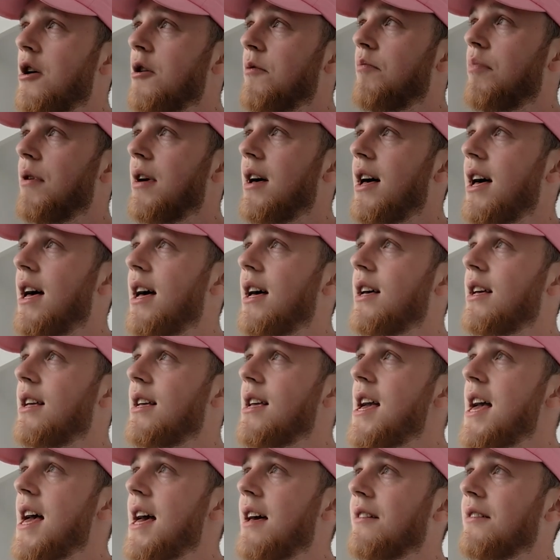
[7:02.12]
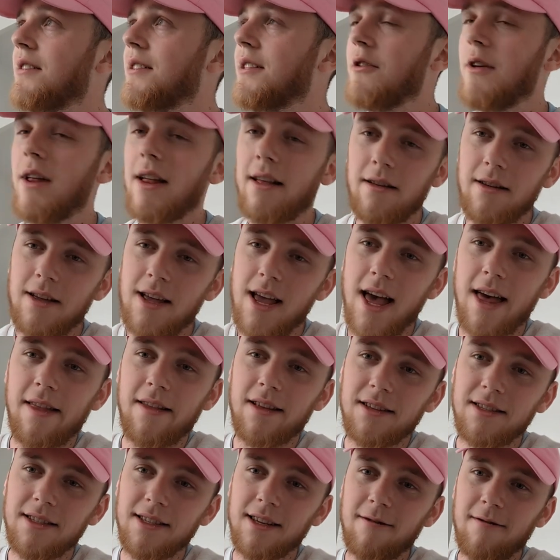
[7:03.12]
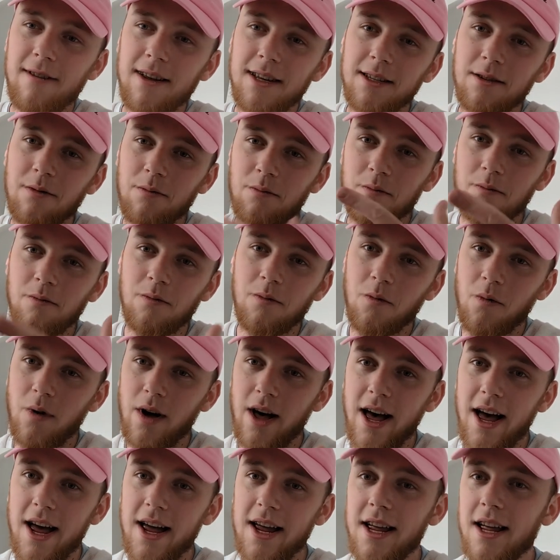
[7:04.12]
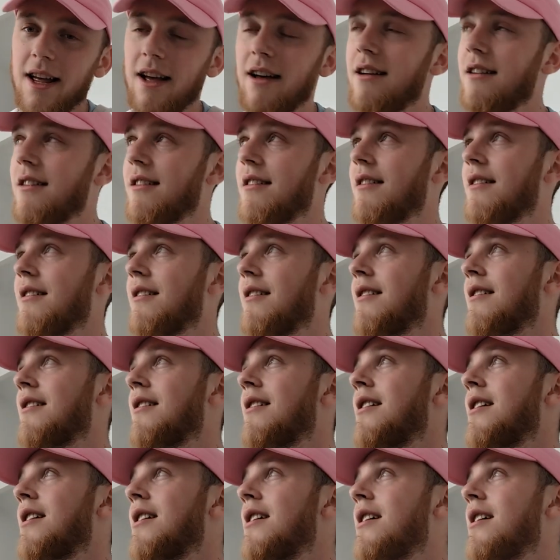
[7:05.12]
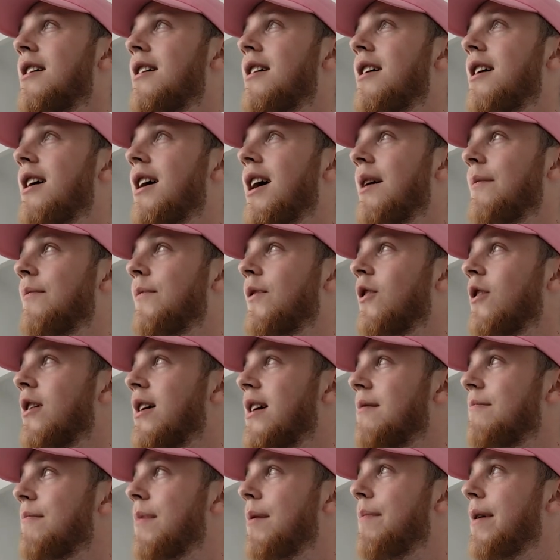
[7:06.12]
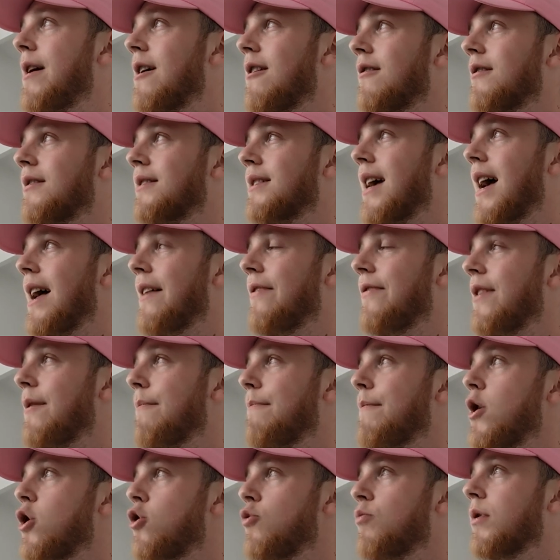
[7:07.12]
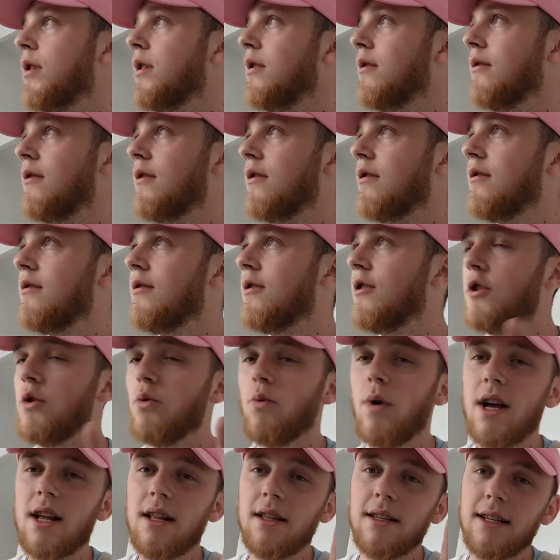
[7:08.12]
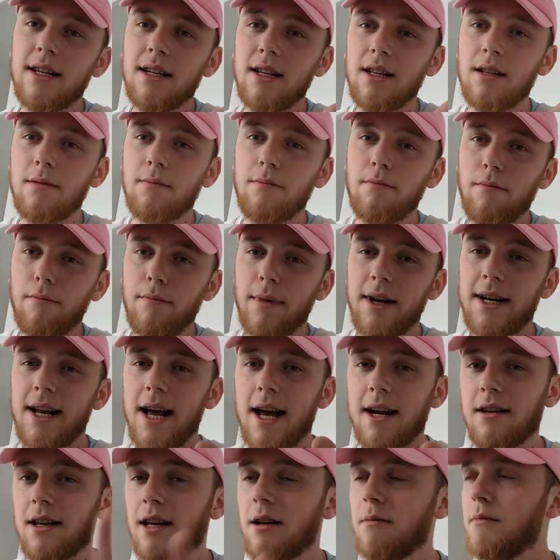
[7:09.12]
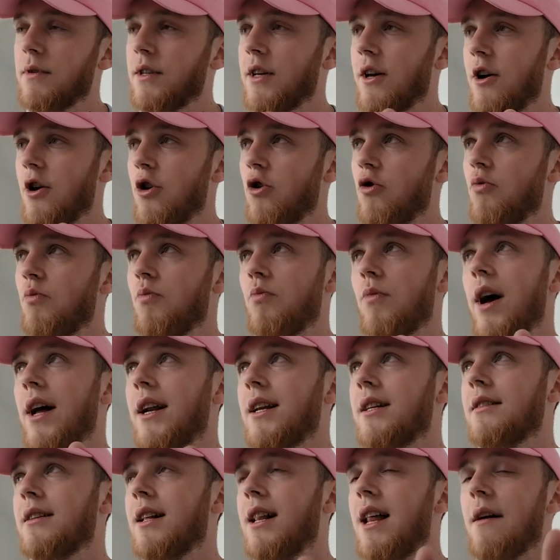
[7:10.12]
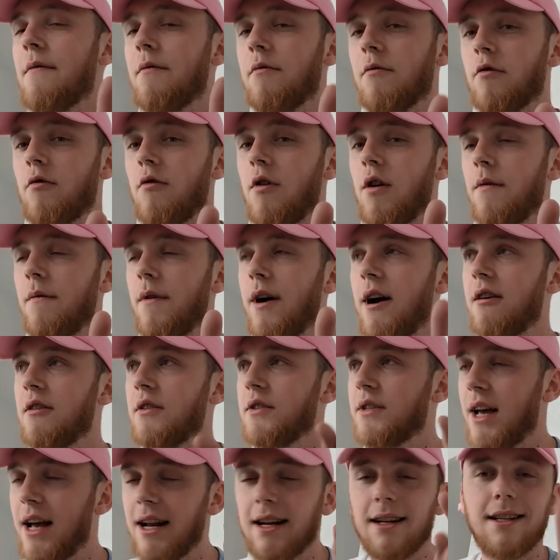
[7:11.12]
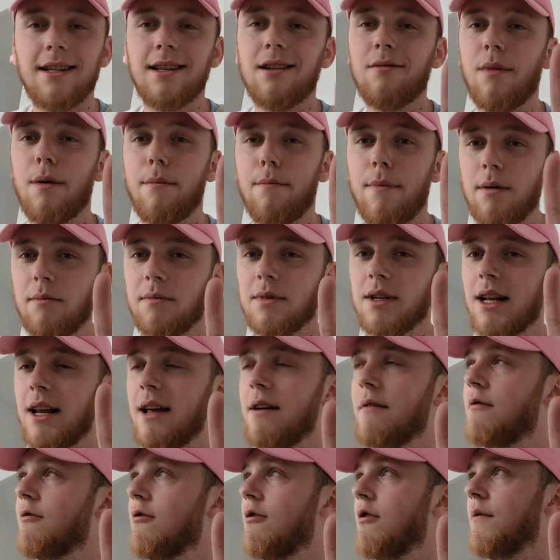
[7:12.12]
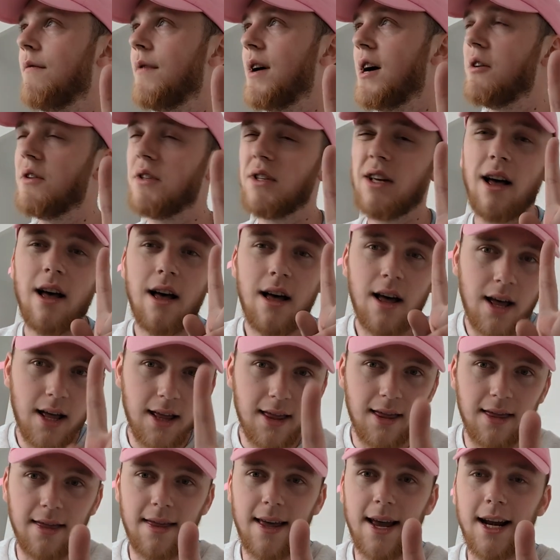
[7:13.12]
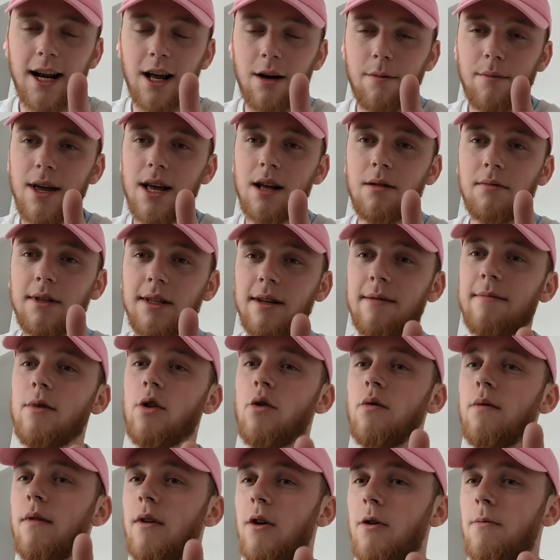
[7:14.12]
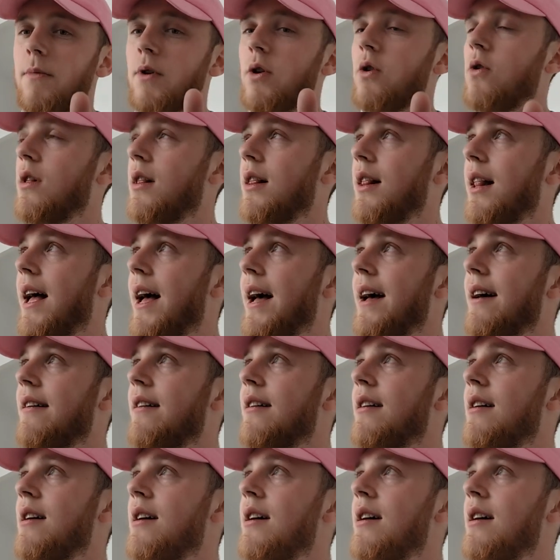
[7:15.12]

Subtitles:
But yeah, so yeah, this is the reason why I'm not in my parents at the moment. Just wait until my dad comes home and he's clear from coronavirus, and until my mum's clear of coronavirus, then I'll be able to move home and all that.